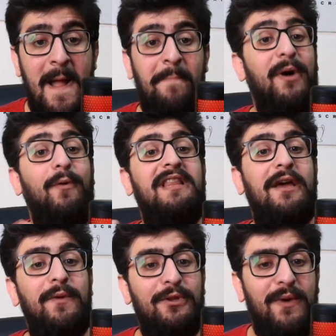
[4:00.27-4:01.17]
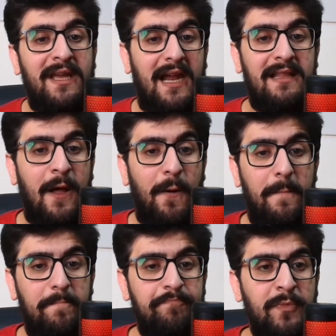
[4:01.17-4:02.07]
But what are we doing right now?
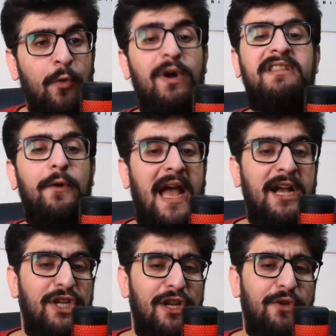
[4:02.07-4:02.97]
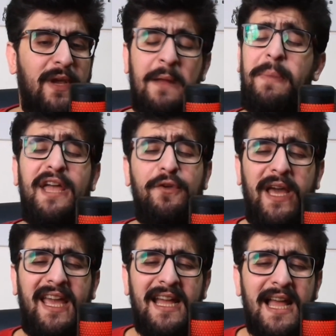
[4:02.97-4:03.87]
What are we actually doing? And by the
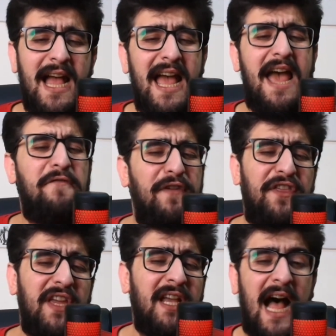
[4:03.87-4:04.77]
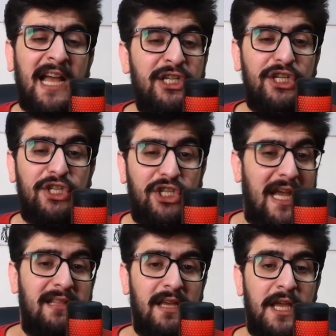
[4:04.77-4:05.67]
way, everything I just
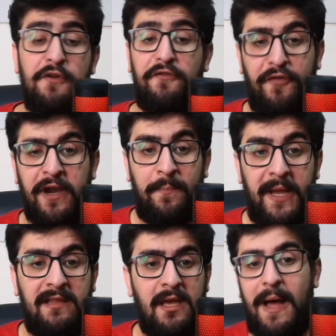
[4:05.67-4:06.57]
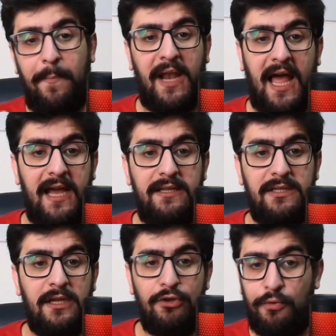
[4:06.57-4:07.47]
said verbatim
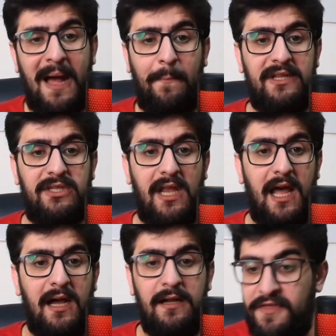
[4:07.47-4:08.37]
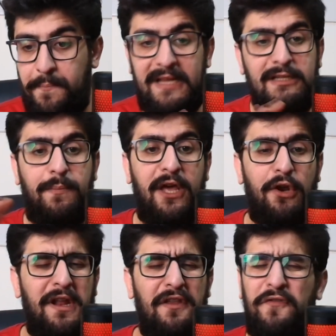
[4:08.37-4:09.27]
applies to Mohamed Salah, the best player
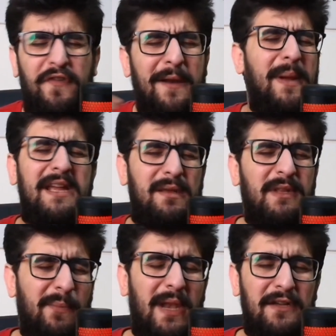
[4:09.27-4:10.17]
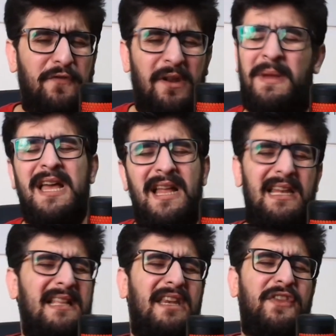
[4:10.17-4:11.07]
on earth. Verbatim, it applies for him.
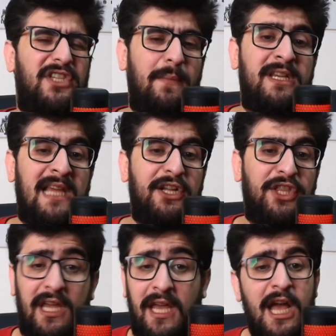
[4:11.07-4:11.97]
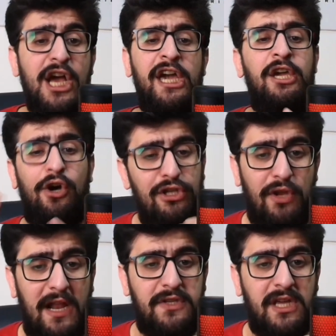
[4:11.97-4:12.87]
Literally the same exact thing. He also
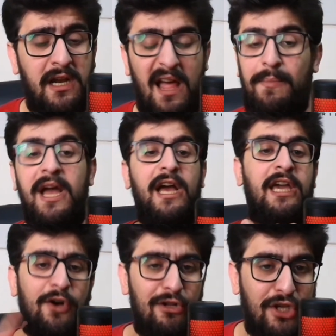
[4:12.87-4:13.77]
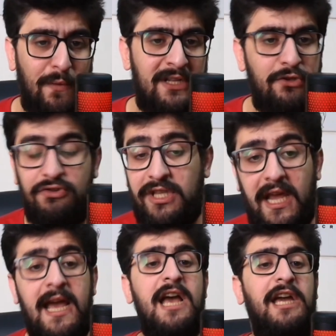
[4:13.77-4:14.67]
loves the club. He also wants to
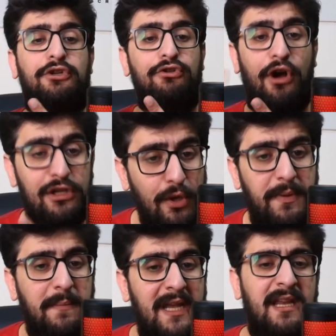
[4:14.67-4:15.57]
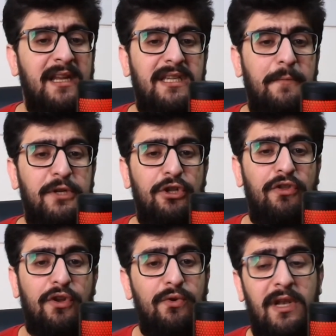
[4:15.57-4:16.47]
stay. He should also be made an exception to
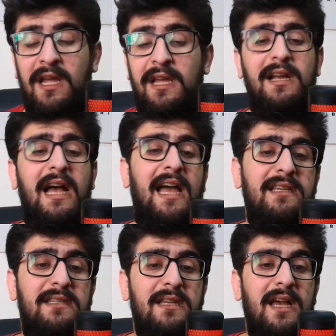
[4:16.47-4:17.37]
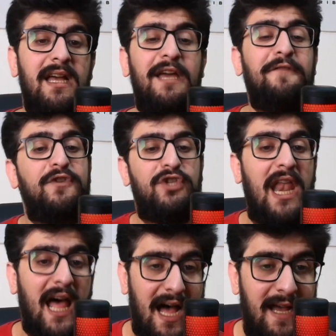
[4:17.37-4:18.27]
the rule. Guys, if
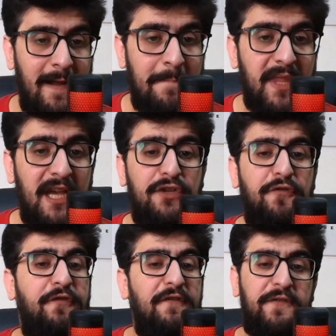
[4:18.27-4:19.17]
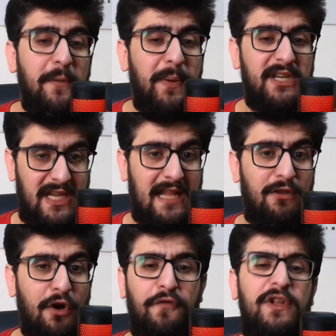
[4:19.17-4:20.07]
Salah is 50%
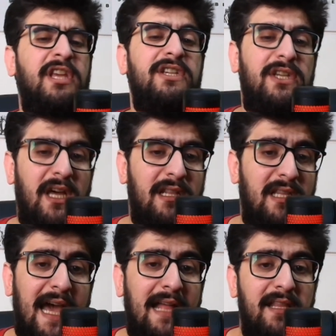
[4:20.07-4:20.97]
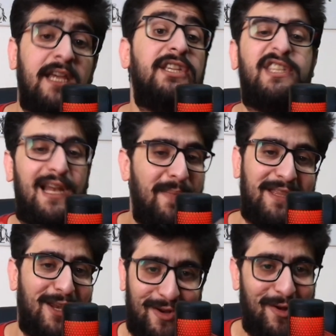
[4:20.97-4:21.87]
of what he's currently at, he's still
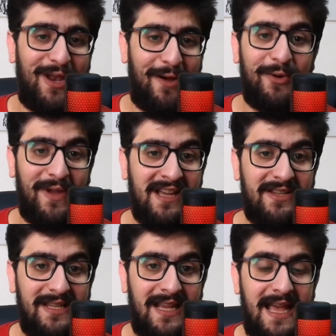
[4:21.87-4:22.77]
better than all our wingers.